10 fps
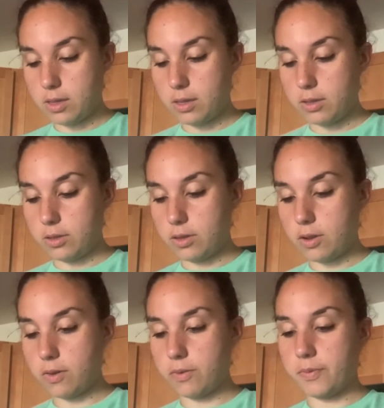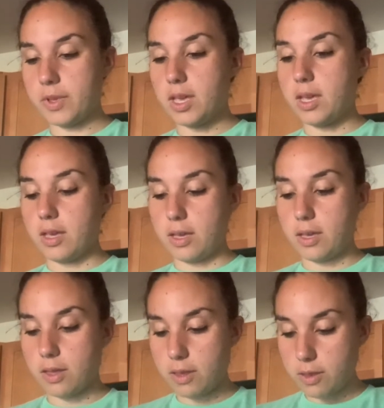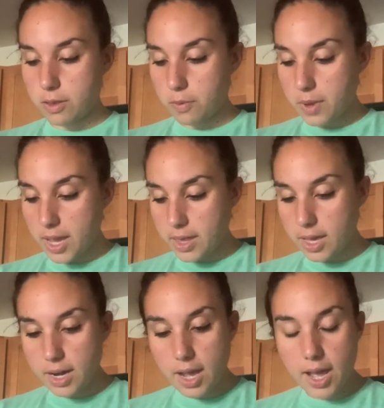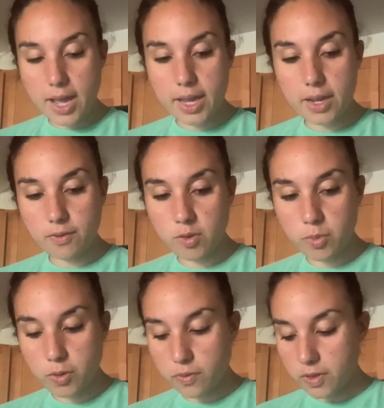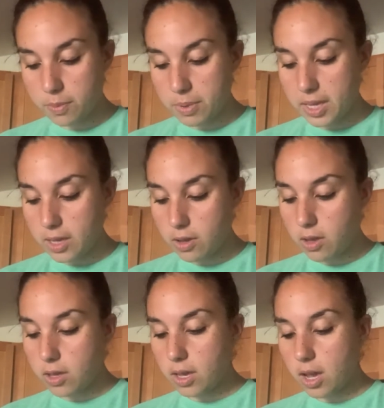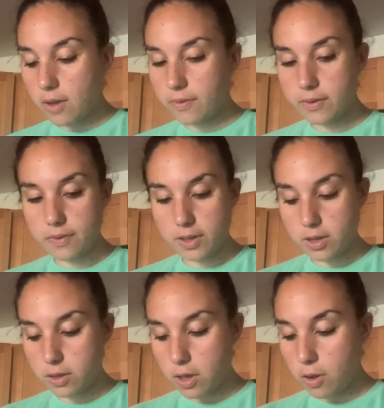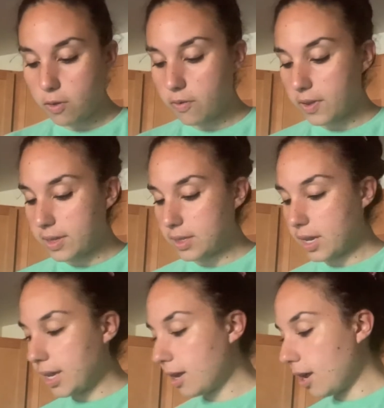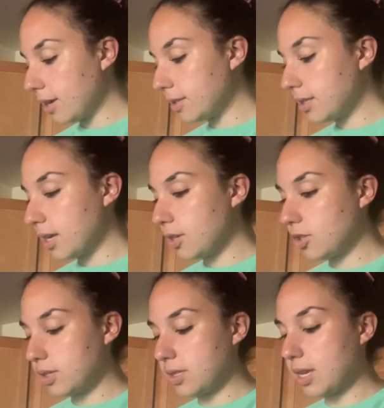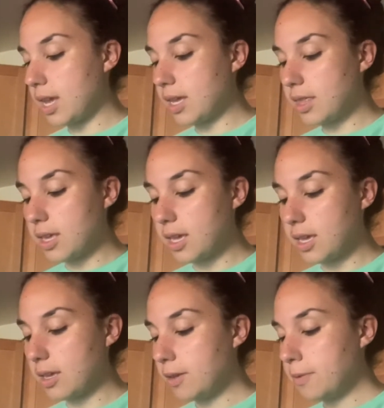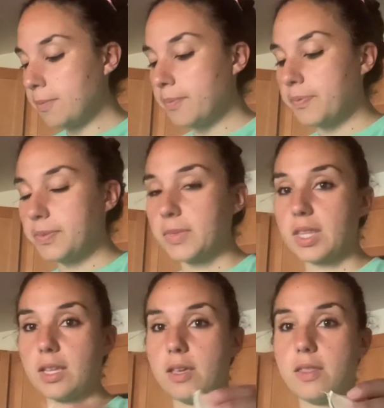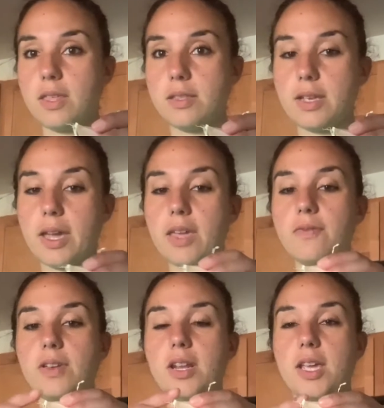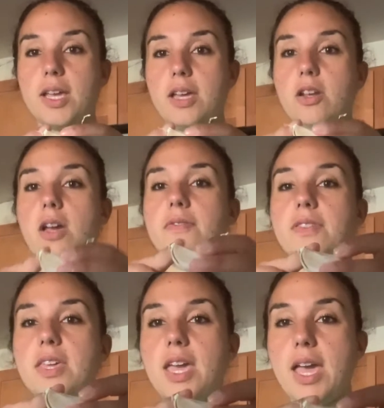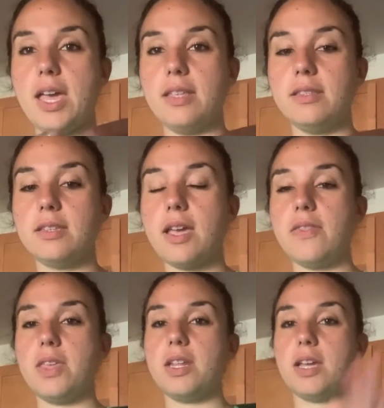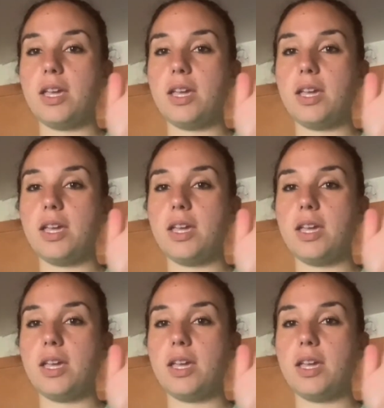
So the way that I remove the peel off of the clove is I just take the knife and I cut off the end, and then